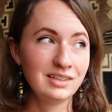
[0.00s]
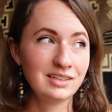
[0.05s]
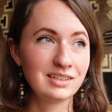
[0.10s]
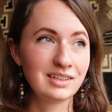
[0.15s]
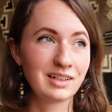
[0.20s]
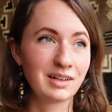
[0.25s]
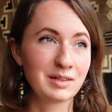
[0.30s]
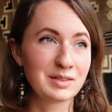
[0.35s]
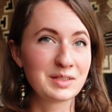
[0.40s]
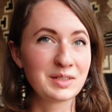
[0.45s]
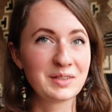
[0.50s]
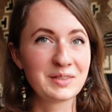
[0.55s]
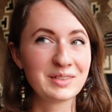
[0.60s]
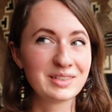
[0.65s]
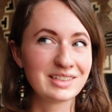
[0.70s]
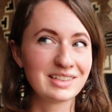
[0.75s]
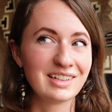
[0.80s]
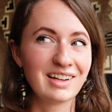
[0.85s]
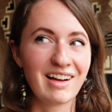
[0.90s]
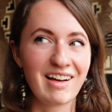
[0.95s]
It also
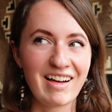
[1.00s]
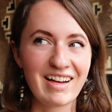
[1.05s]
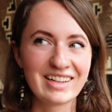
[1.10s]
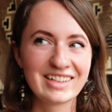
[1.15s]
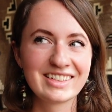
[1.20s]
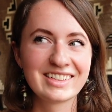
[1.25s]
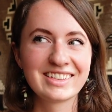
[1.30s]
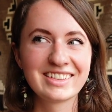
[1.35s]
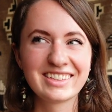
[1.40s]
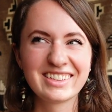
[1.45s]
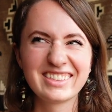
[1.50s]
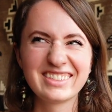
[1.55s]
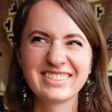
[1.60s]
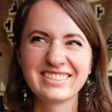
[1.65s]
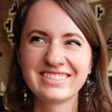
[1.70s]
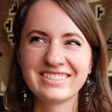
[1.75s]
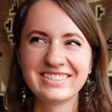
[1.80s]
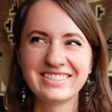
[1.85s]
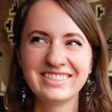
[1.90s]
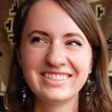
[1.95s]
is not
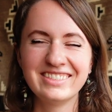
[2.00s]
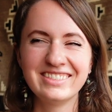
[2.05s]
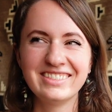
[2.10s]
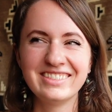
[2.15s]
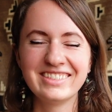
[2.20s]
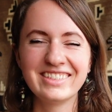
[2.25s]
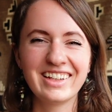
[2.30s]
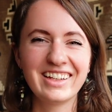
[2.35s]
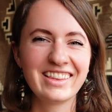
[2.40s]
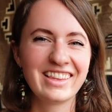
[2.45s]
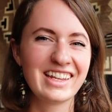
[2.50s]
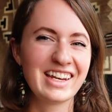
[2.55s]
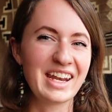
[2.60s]
the